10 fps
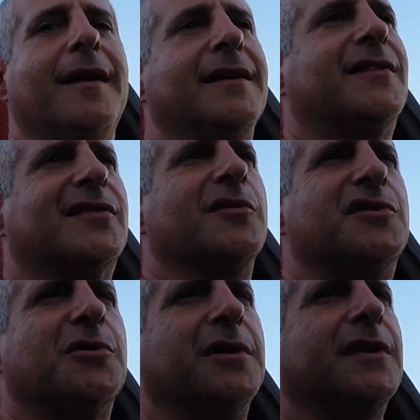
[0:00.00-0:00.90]
It's so
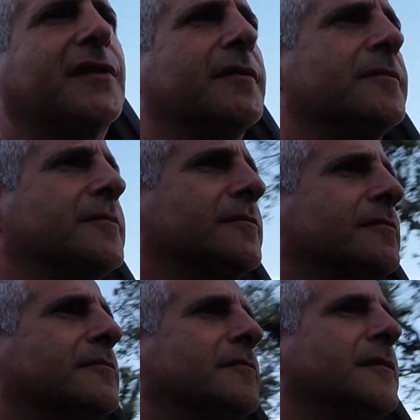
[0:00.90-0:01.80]
choice.
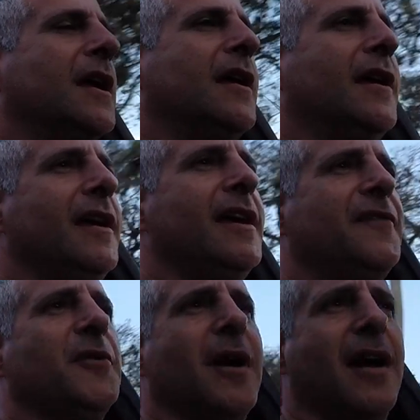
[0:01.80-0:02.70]

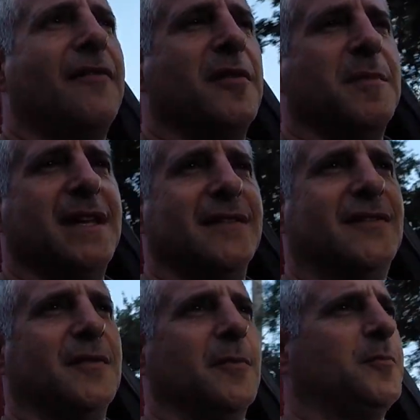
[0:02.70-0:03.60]
If you have the means
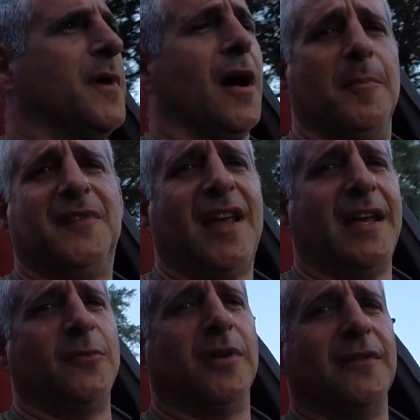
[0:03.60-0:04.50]
to
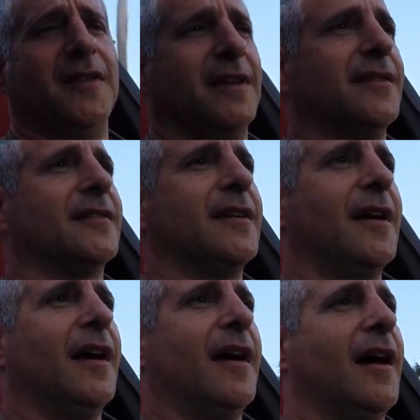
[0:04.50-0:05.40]
obtain one of these,
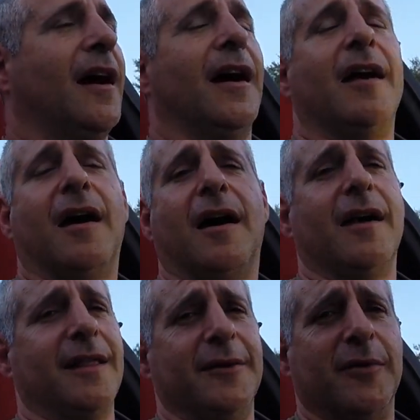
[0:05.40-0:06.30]
I
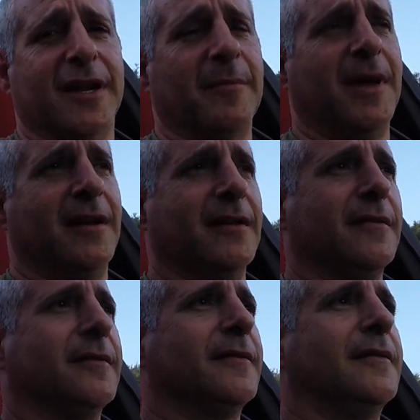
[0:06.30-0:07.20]
highly recommend it.
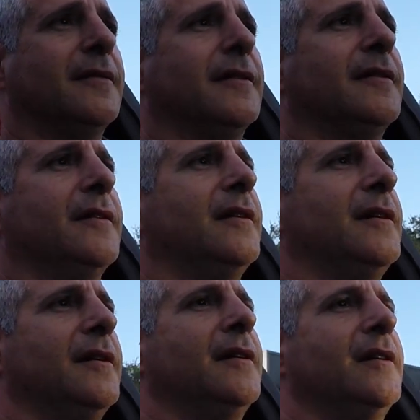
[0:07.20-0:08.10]

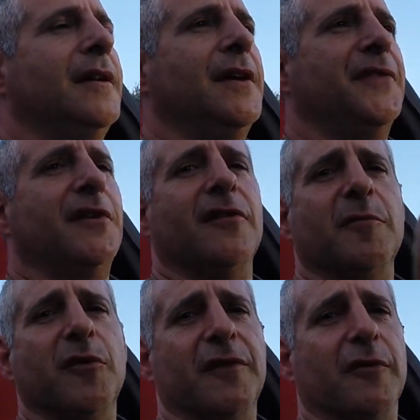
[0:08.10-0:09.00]
If you know the
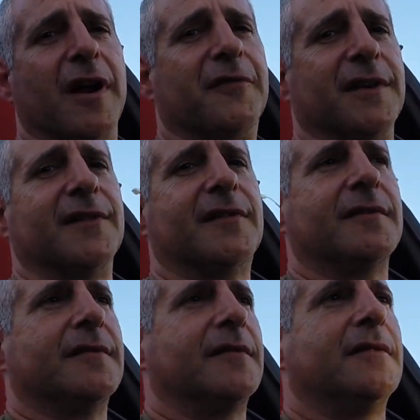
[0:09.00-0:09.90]
movie reference,
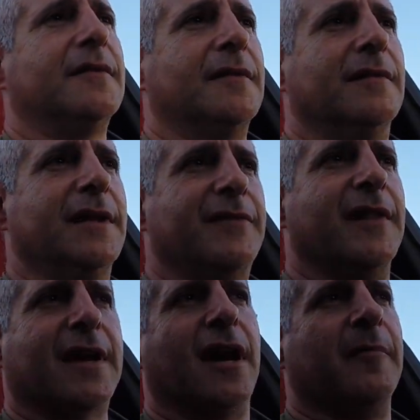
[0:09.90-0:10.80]
leave it
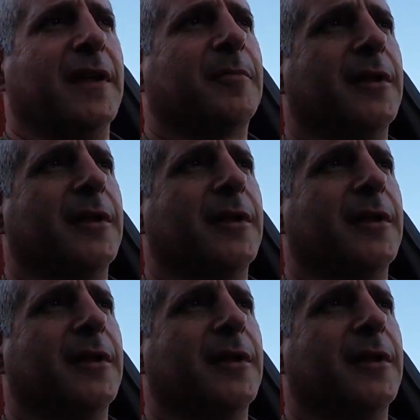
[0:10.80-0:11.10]
in the comments